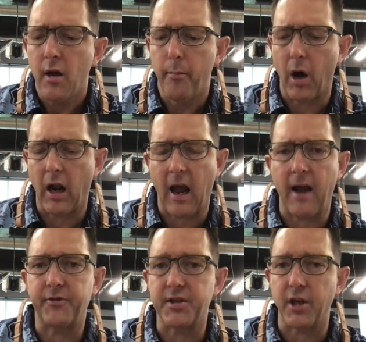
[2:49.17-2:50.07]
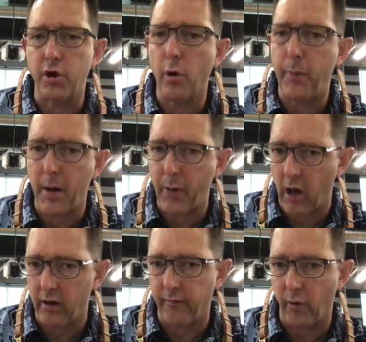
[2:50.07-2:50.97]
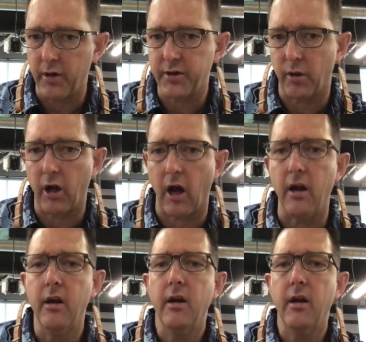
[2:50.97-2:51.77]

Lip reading: But I have to send you a PayPal invoice, okay?